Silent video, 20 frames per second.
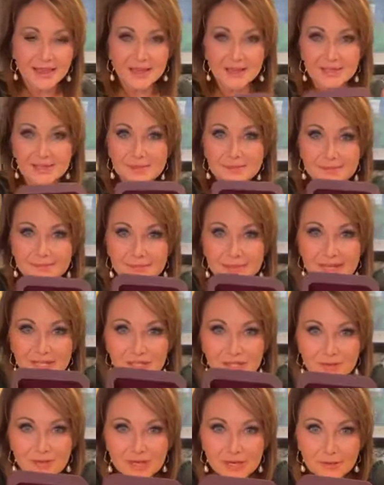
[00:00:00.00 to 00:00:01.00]
There's
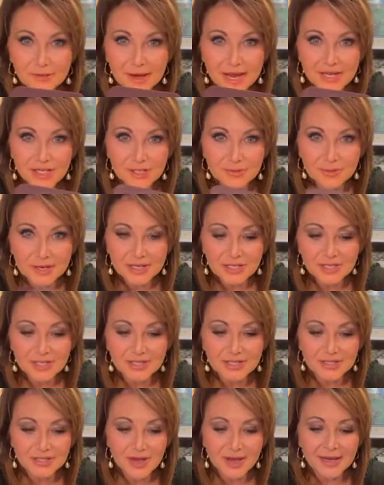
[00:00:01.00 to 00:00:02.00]
measuring
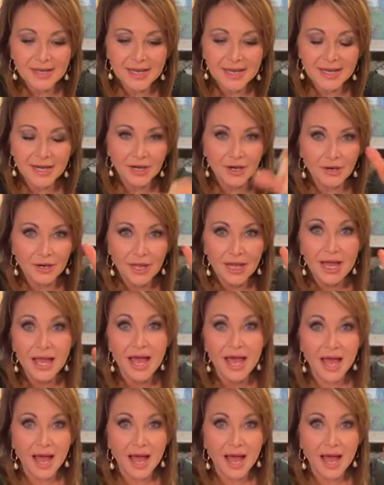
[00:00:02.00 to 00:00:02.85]
graduations on here.